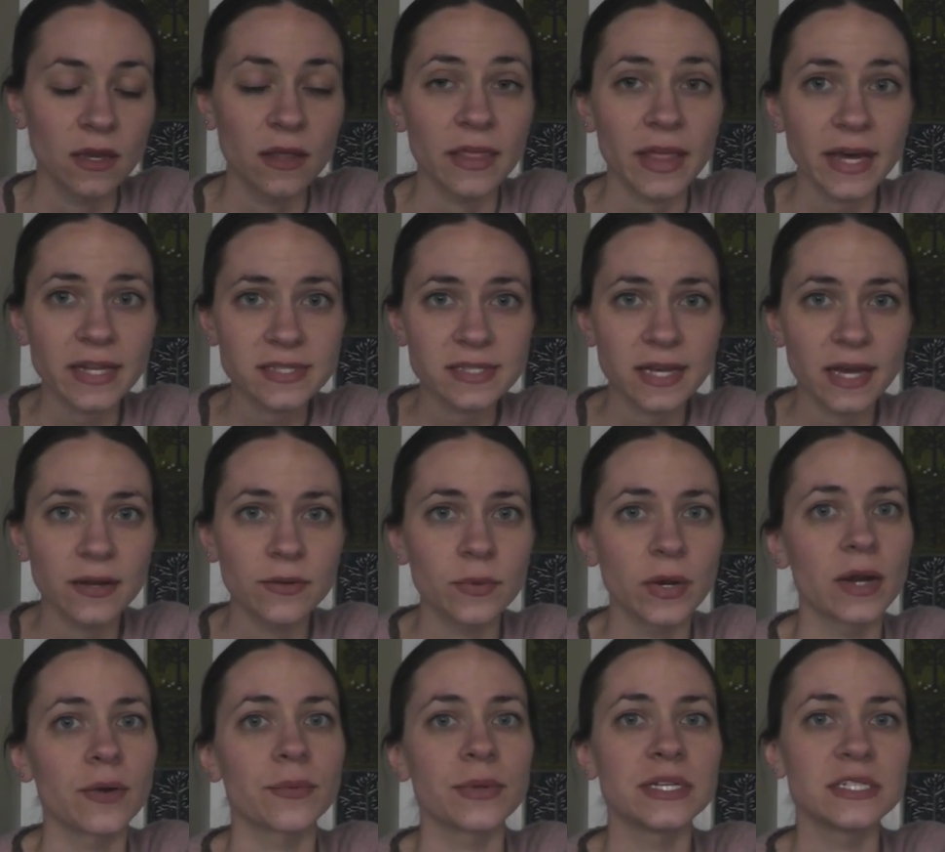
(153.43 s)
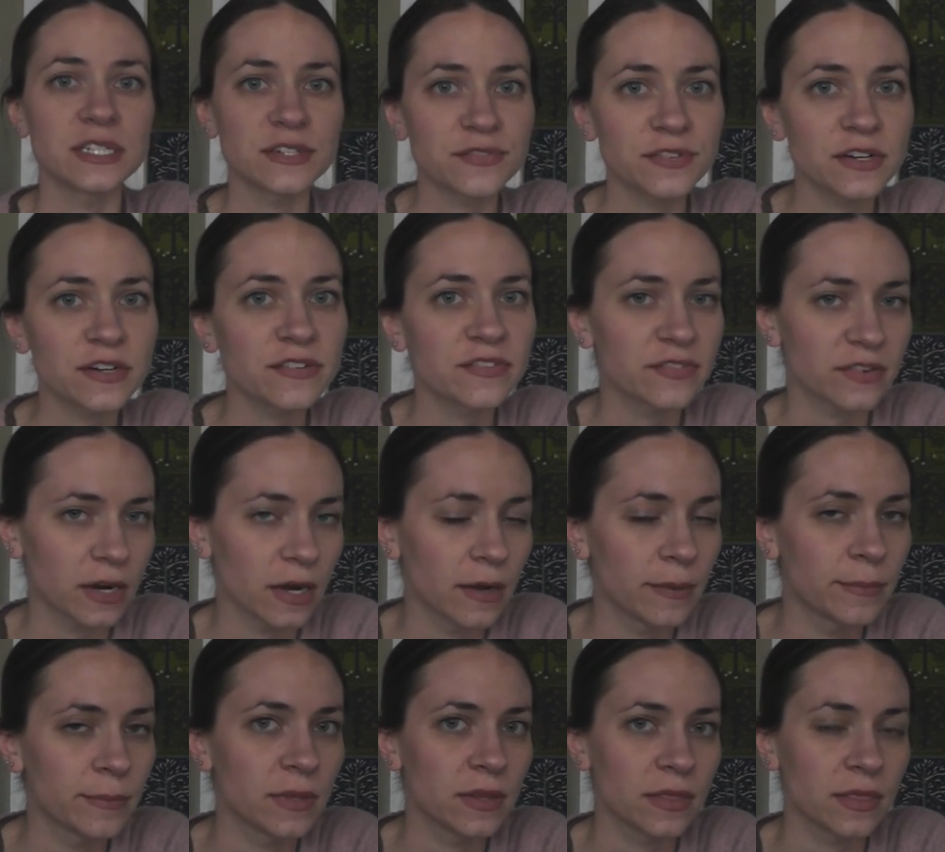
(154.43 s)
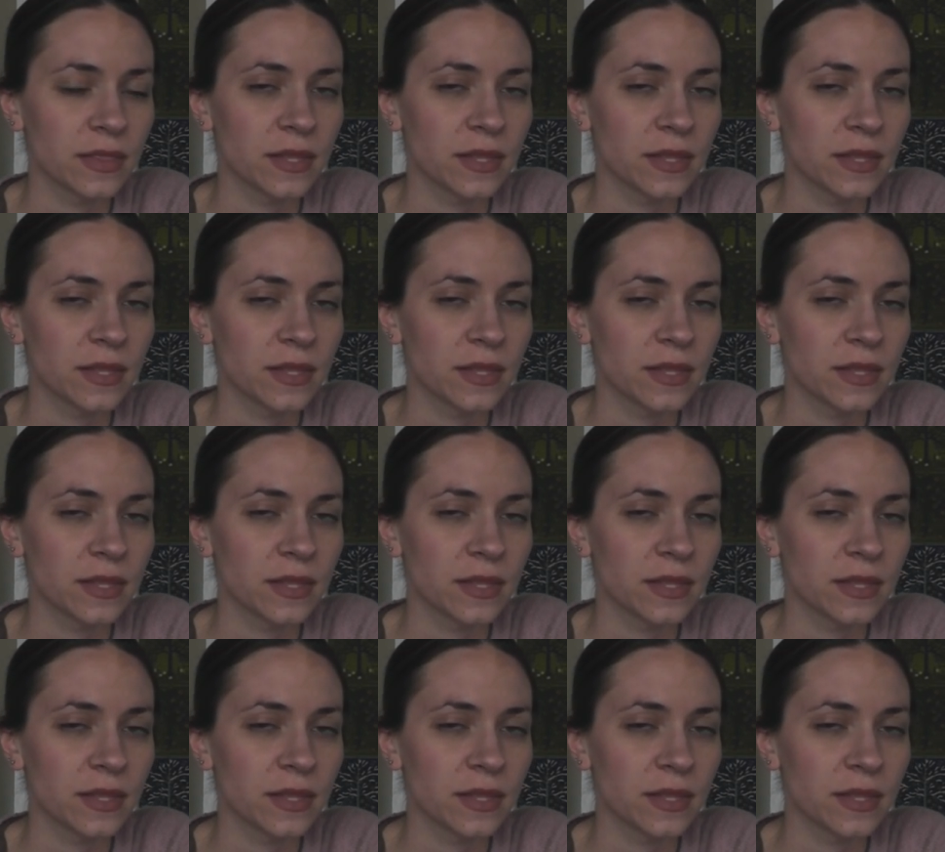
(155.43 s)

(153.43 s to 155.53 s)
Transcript: That said, where we differ from